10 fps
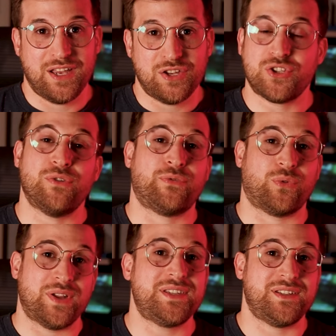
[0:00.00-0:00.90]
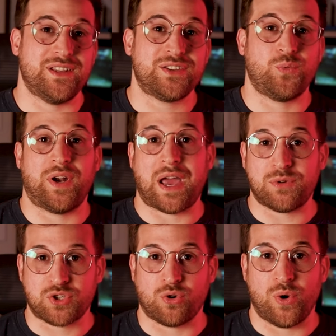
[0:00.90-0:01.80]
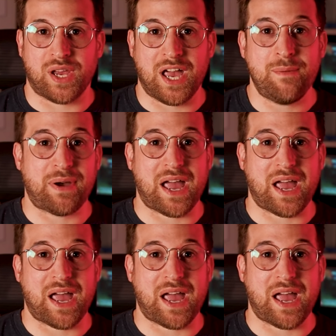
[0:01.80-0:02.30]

So for instance, when I was growing up,